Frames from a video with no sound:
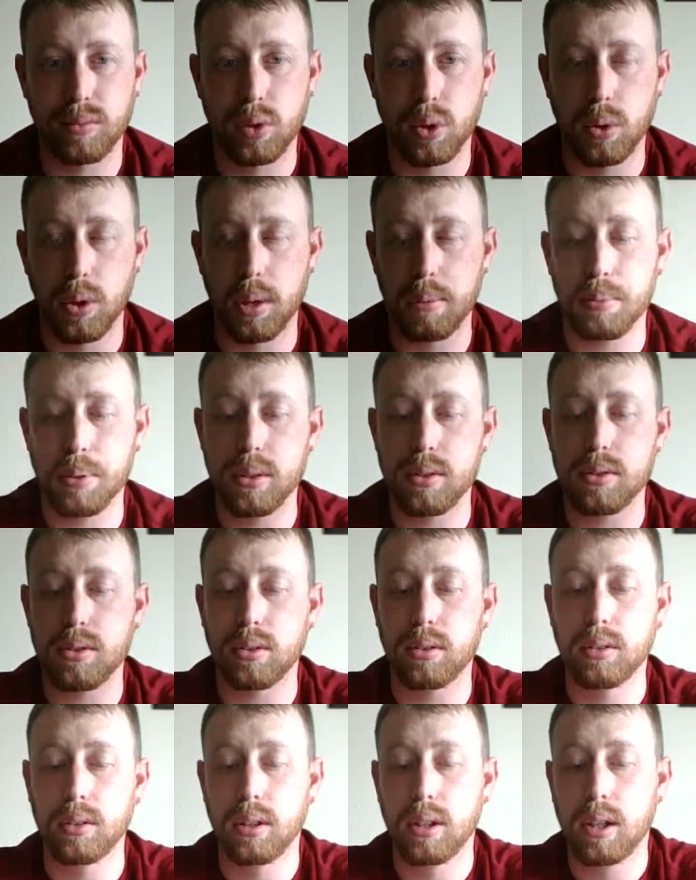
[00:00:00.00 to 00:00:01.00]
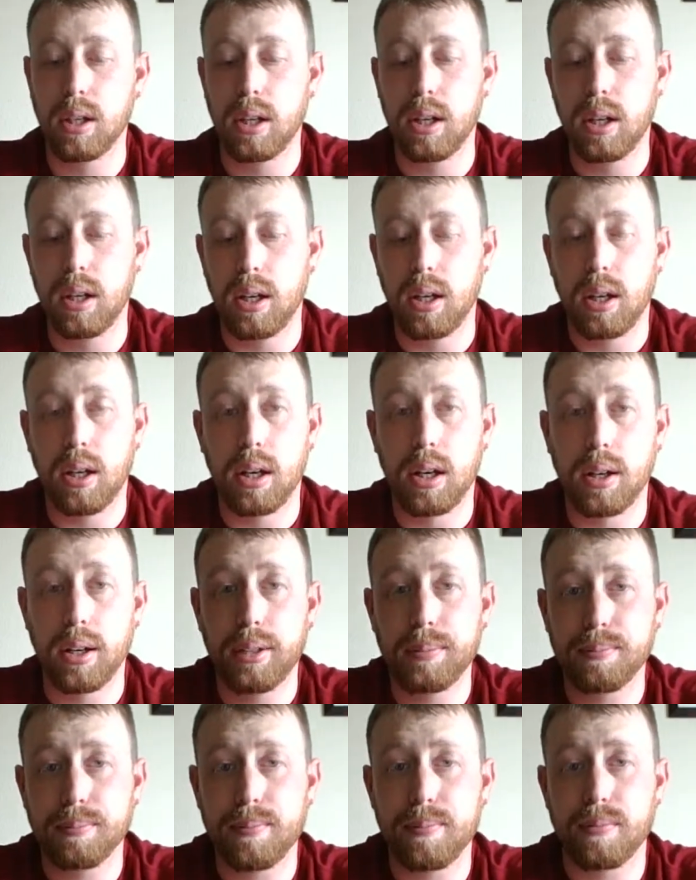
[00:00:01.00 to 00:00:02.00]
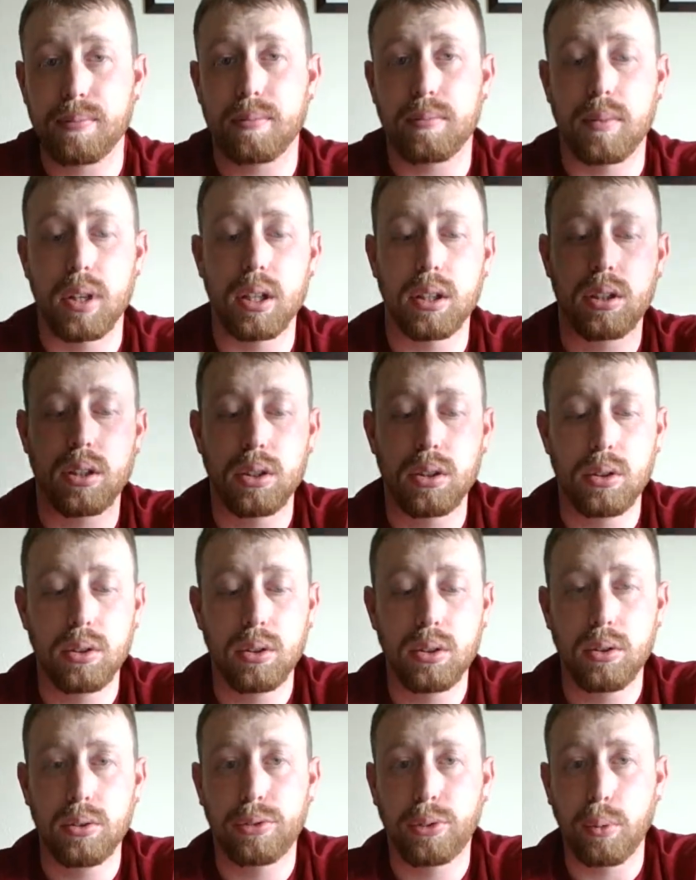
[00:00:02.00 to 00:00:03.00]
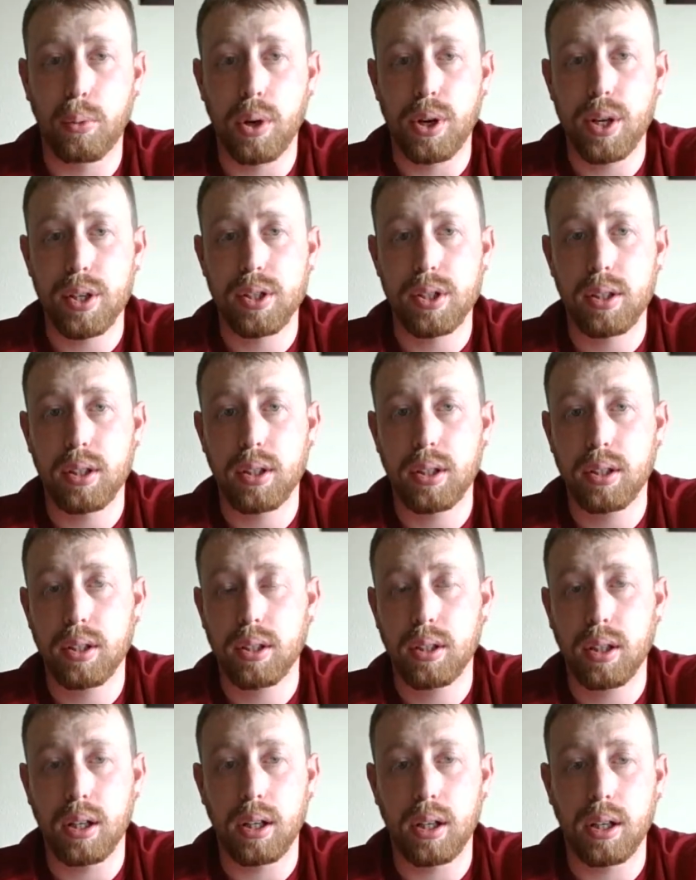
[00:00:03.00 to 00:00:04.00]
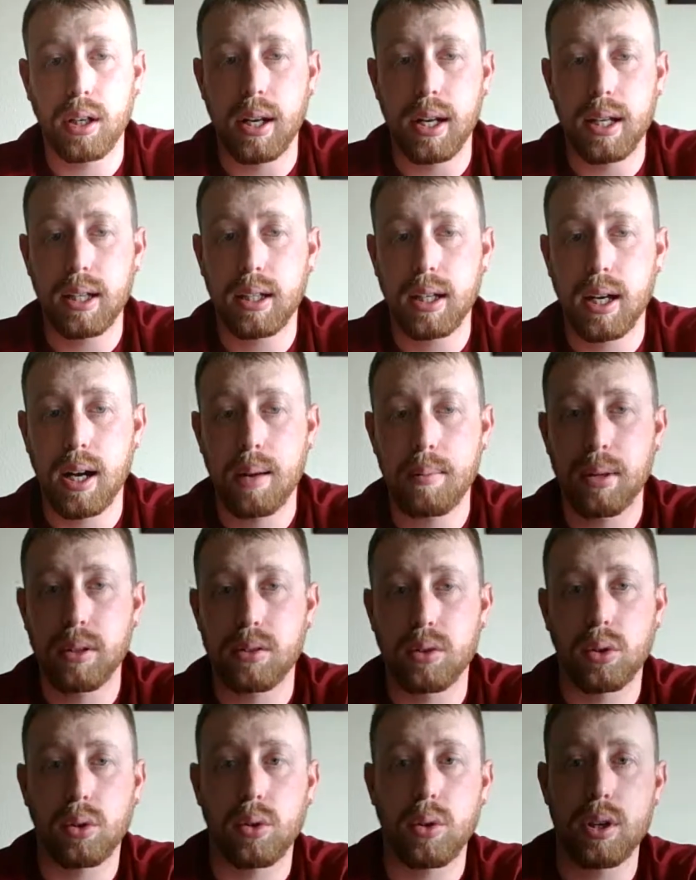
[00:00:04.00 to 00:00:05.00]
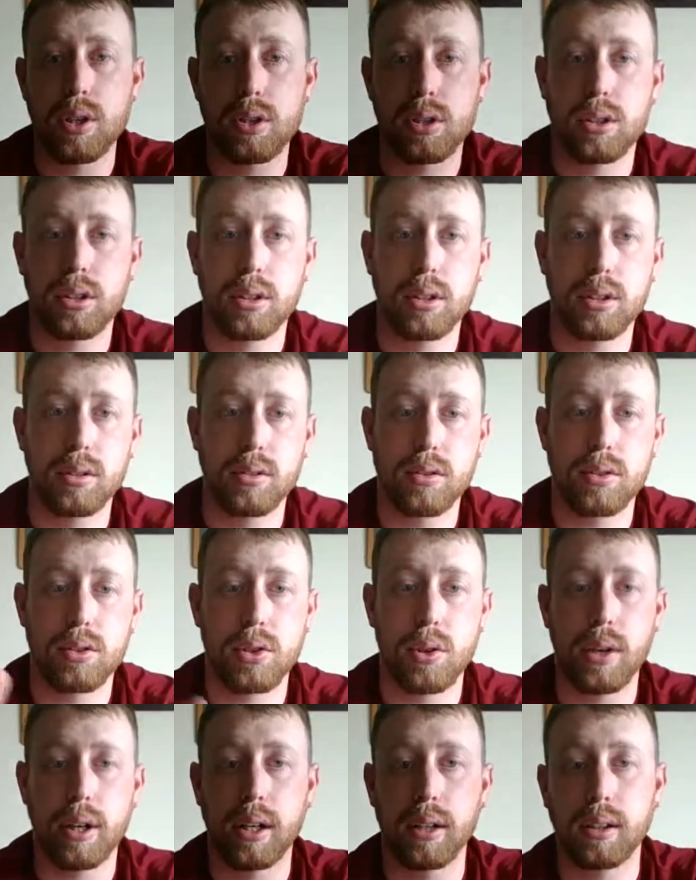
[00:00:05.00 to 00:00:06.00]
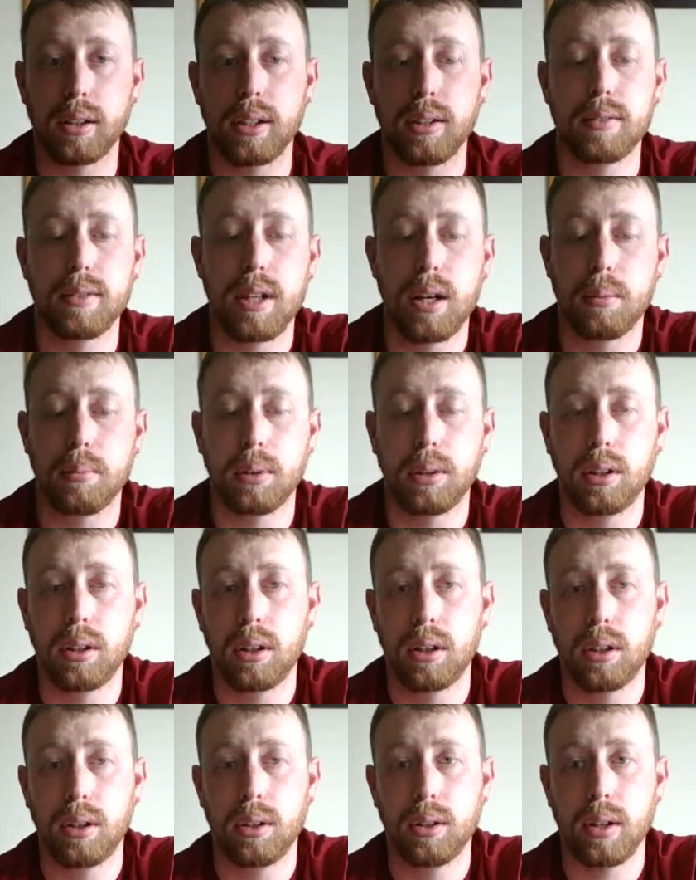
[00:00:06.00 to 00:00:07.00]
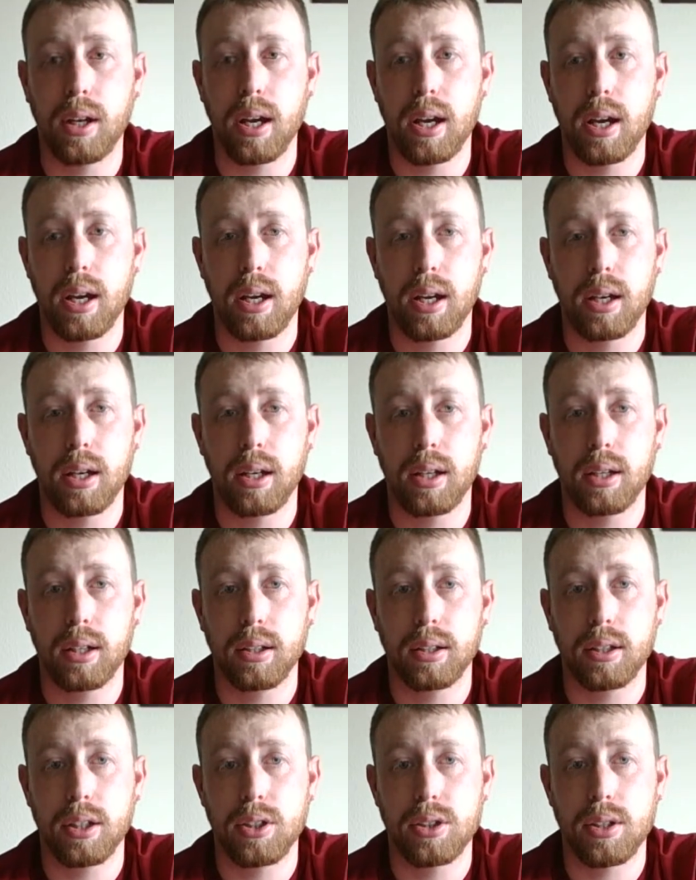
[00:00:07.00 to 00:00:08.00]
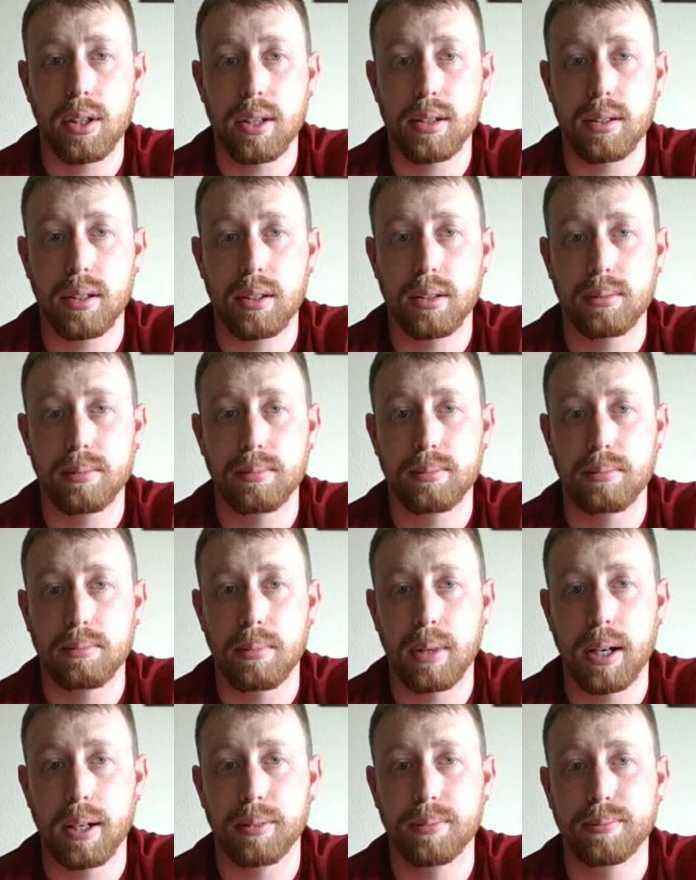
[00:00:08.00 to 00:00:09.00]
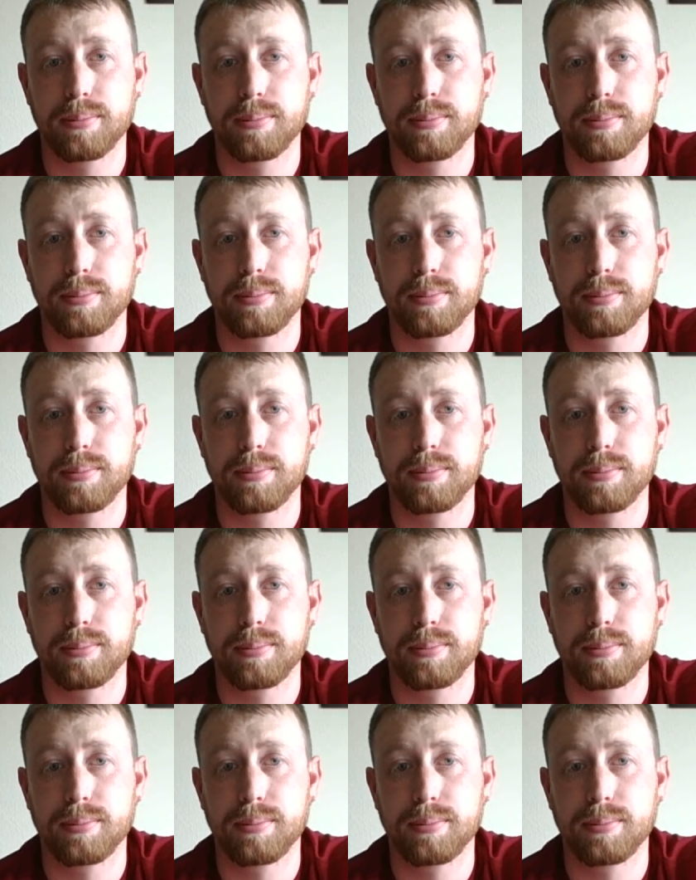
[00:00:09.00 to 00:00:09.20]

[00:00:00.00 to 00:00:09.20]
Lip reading: Great pistol. All right. Thank you for watching. Any comments or questions, go ahead and leave down below, and catch you guys later. Bye.